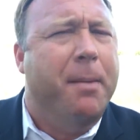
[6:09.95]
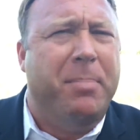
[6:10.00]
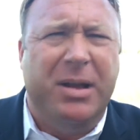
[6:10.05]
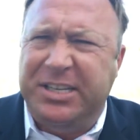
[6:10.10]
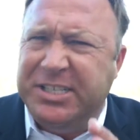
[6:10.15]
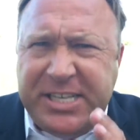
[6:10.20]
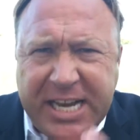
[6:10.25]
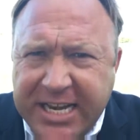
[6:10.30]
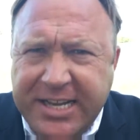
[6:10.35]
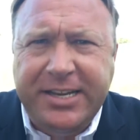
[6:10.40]

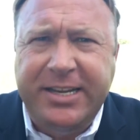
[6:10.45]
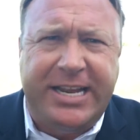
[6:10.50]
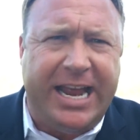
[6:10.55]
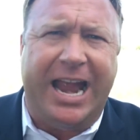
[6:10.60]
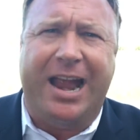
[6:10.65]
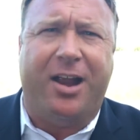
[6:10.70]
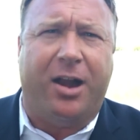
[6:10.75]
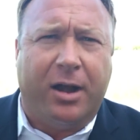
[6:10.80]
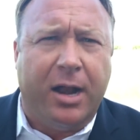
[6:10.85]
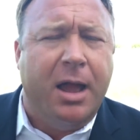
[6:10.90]
but didn't
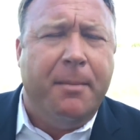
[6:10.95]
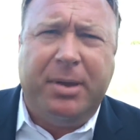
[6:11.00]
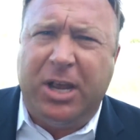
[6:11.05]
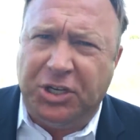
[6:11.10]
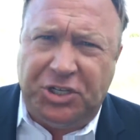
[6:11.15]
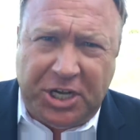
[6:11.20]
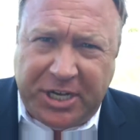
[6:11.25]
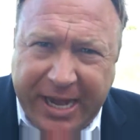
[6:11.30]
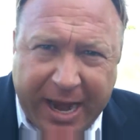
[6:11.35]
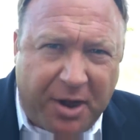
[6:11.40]
care
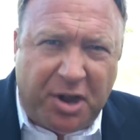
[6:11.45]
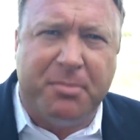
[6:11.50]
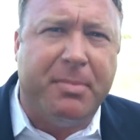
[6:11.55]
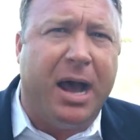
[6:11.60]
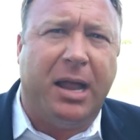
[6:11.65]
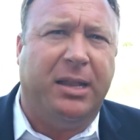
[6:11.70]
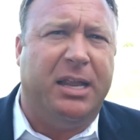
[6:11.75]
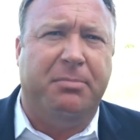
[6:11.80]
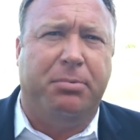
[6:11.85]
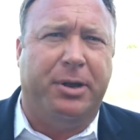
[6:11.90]
because you cared
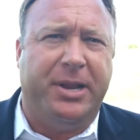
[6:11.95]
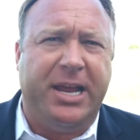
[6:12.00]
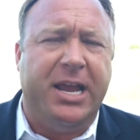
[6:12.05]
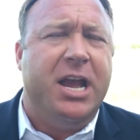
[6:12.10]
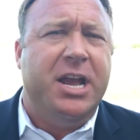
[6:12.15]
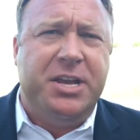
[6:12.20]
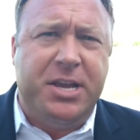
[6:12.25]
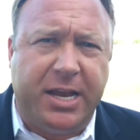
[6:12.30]
about liberty,